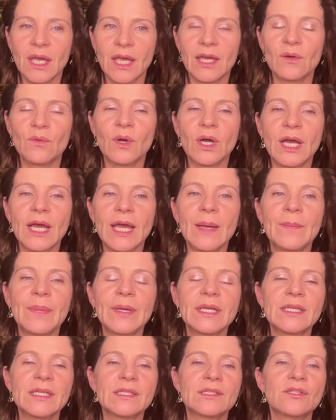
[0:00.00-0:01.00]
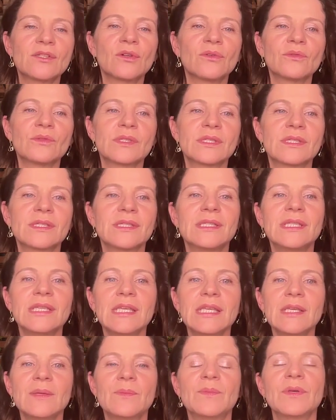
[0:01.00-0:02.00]
And what happened is those
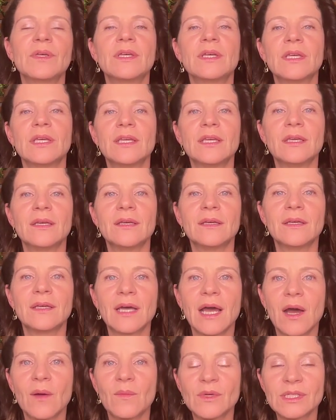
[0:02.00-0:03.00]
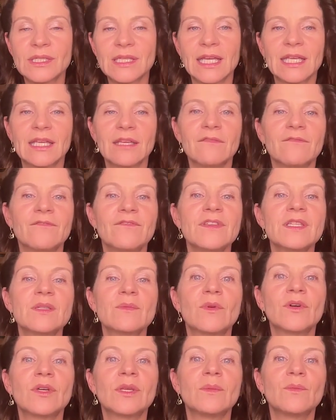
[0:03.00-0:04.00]
deep, almost like
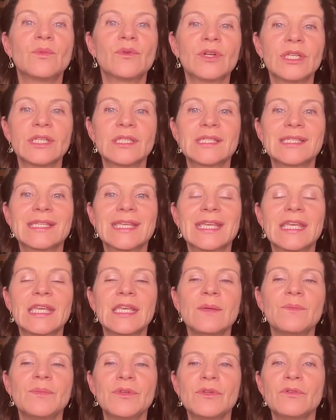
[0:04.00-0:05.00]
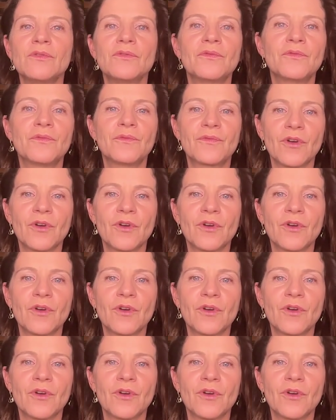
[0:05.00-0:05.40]
invisible imprints keep you